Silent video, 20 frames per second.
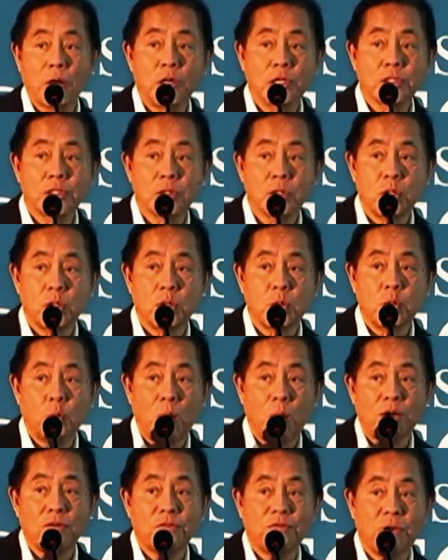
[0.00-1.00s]
also
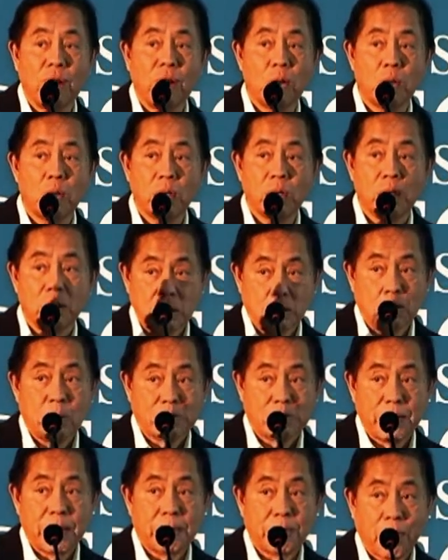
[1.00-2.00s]
who
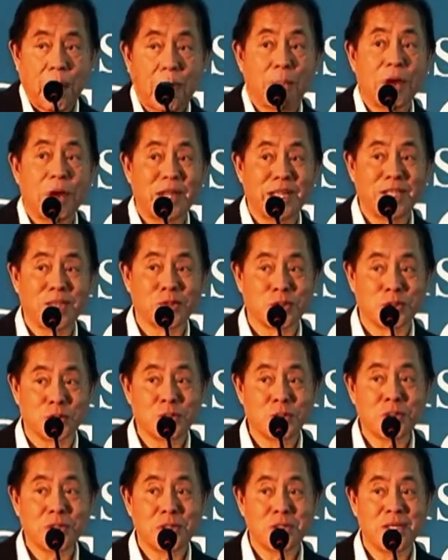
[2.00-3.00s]
has been properly
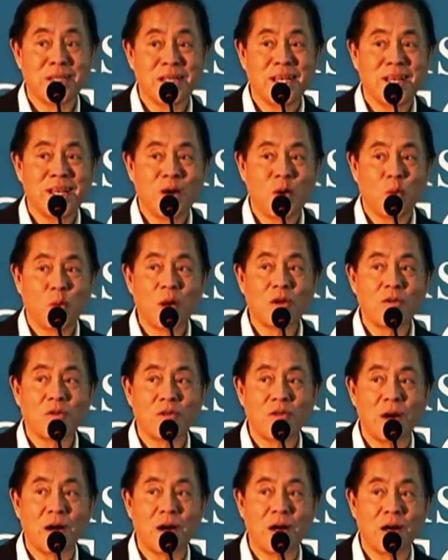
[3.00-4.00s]
introduced, one of
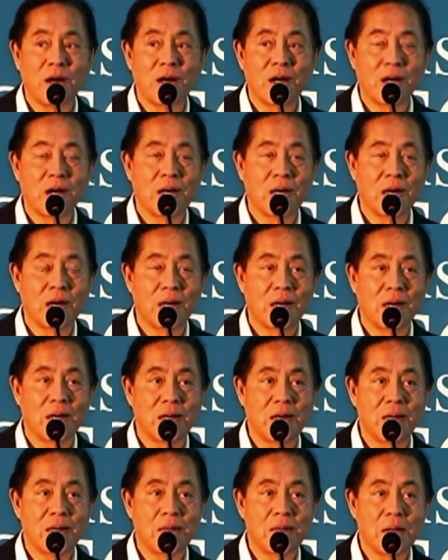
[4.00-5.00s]

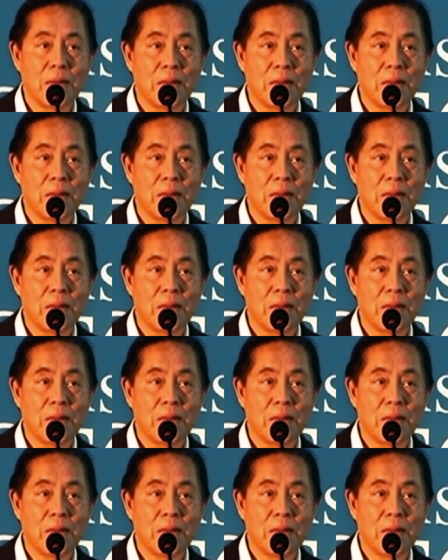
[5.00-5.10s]
our